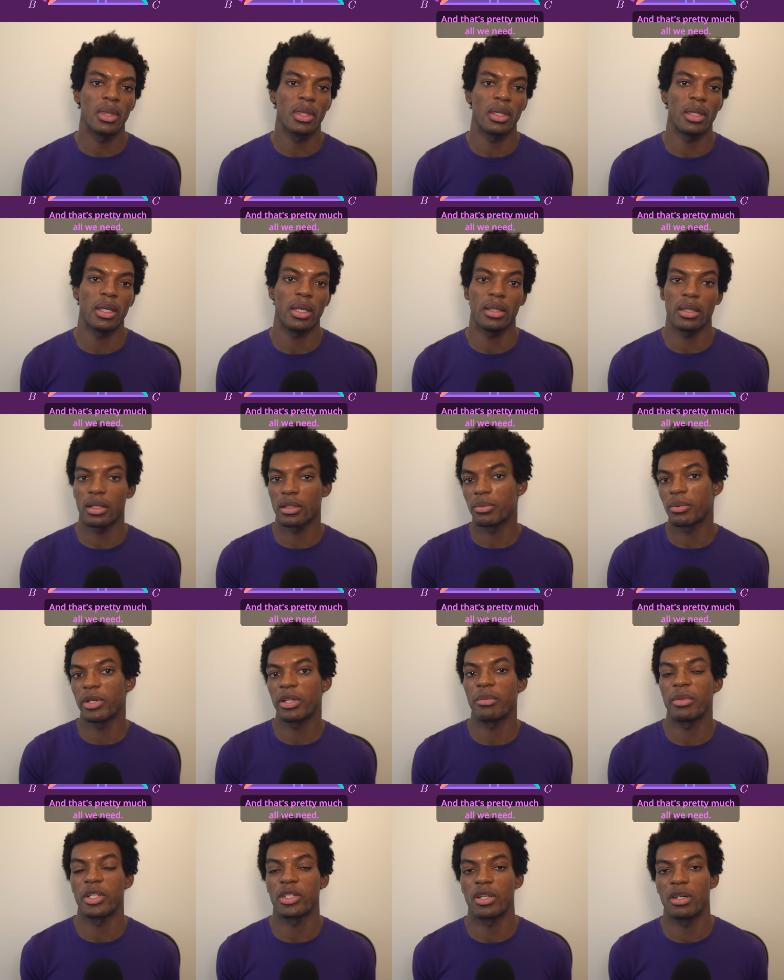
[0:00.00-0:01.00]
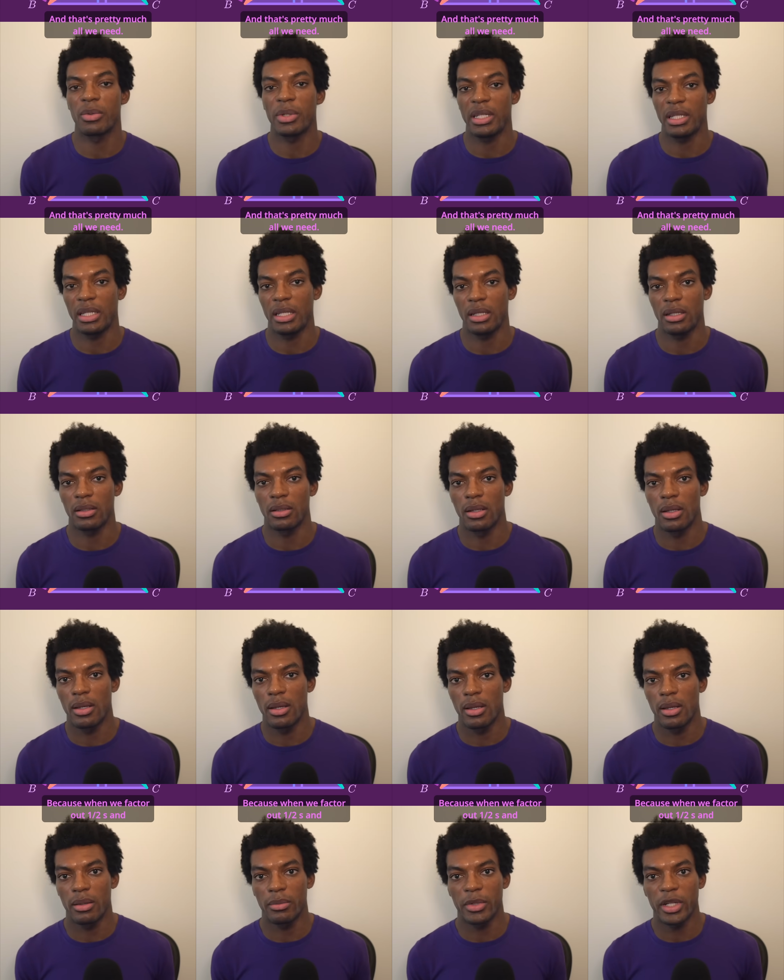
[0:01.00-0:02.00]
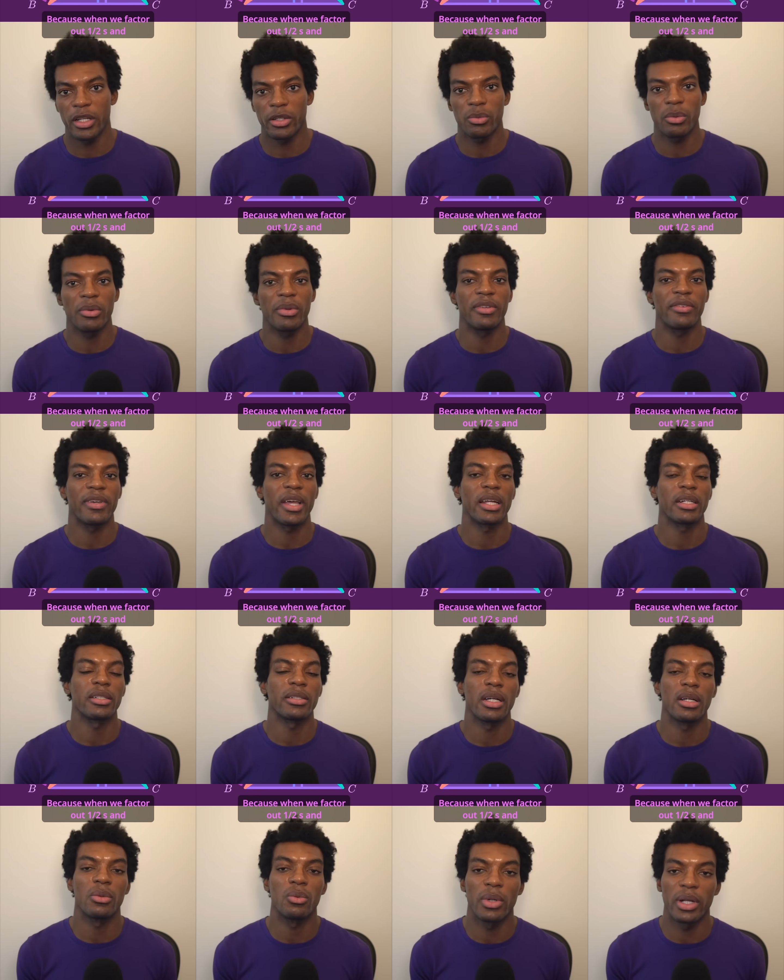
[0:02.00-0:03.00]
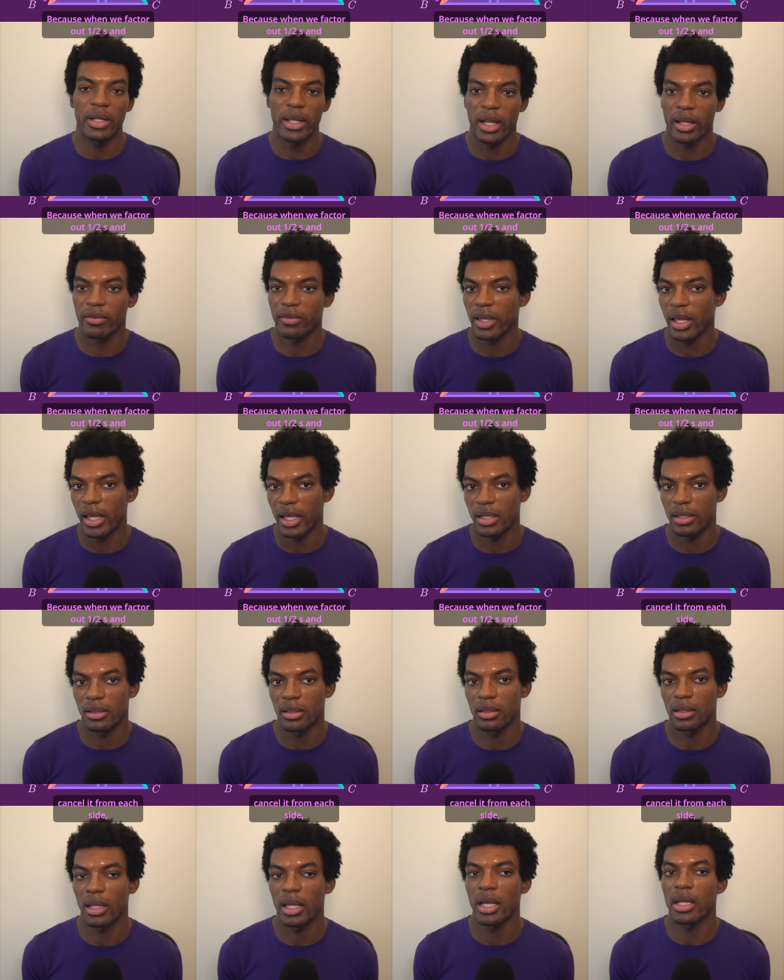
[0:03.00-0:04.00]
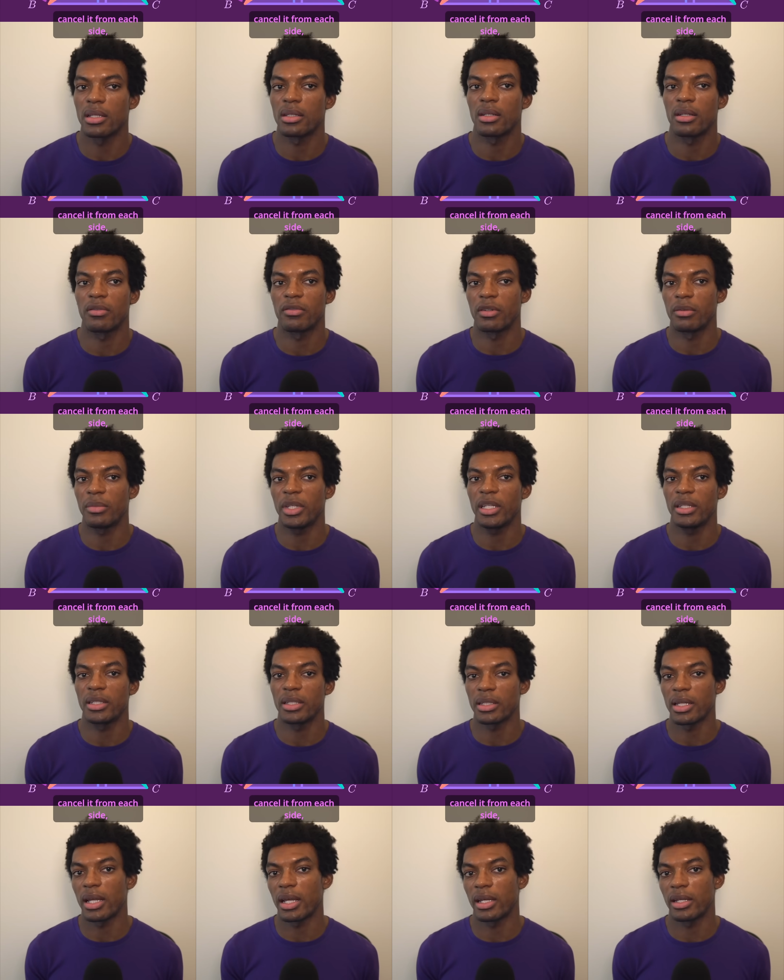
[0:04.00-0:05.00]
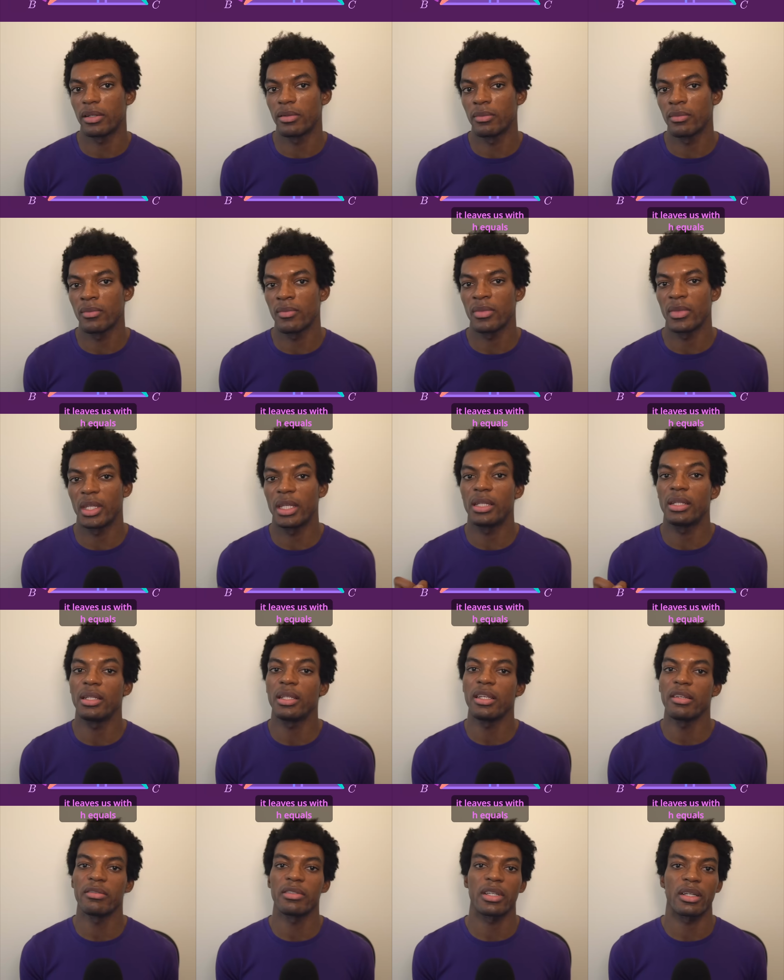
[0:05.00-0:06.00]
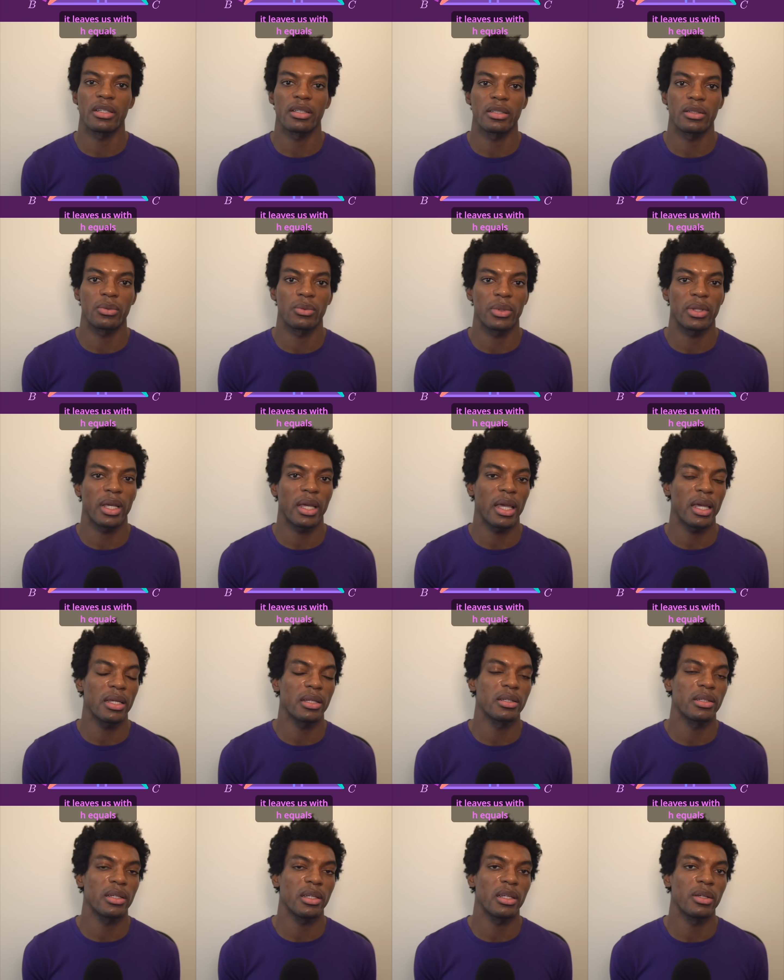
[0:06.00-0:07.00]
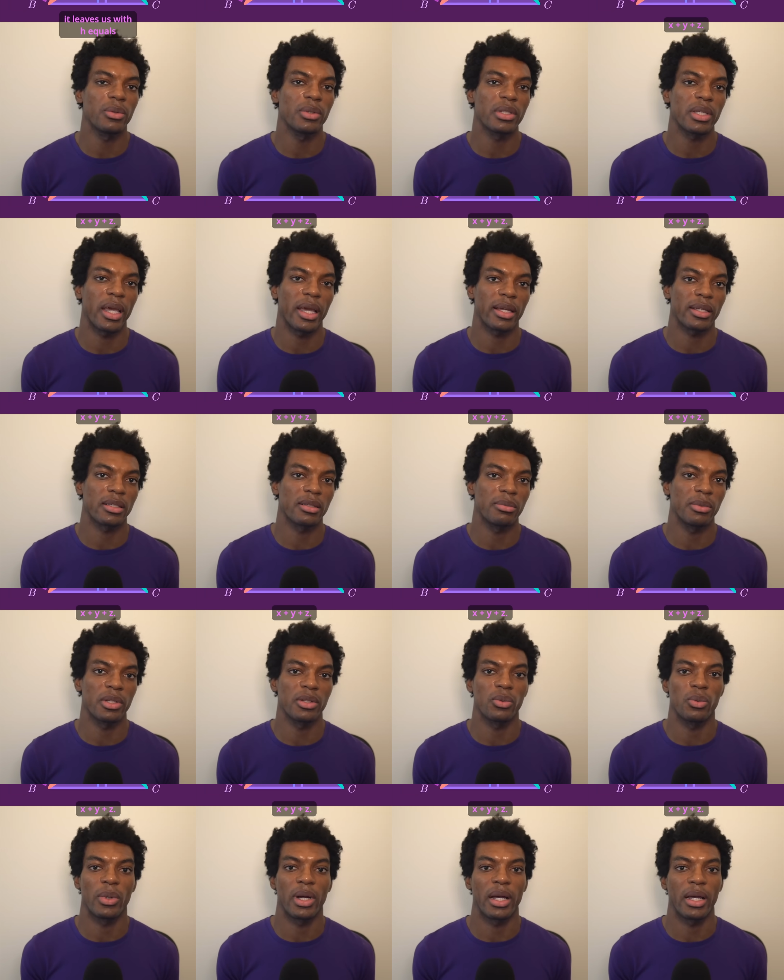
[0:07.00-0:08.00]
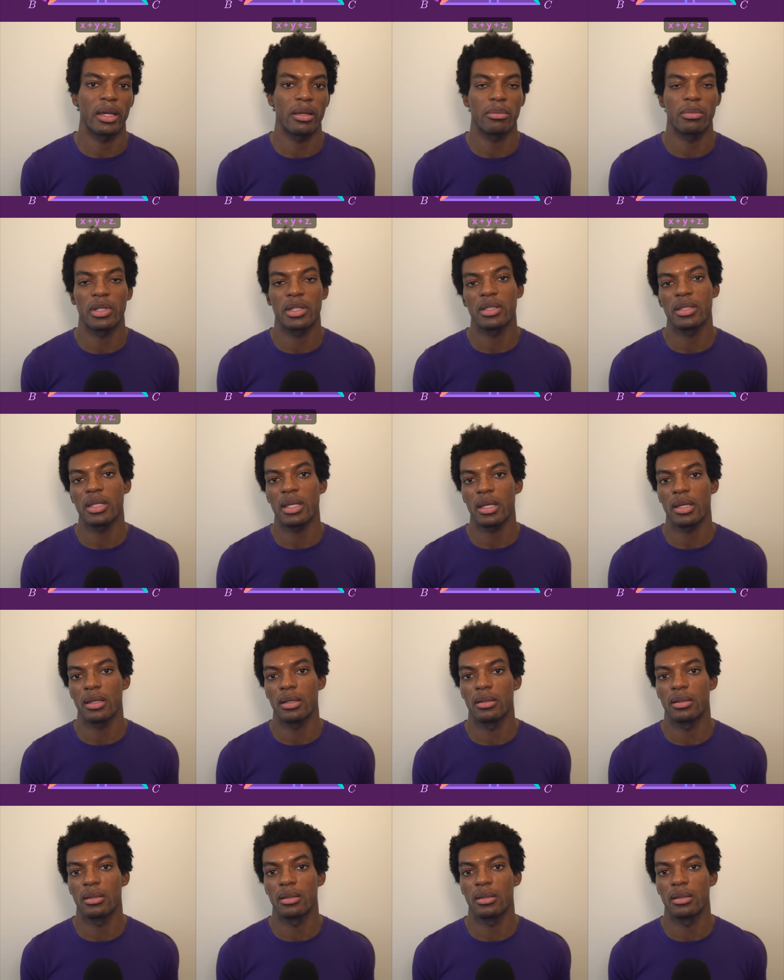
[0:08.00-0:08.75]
And that's pretty much all we need, because when we factor out 1/2 S and cancel it from each side, it leaves us with h equals x plus y plus z.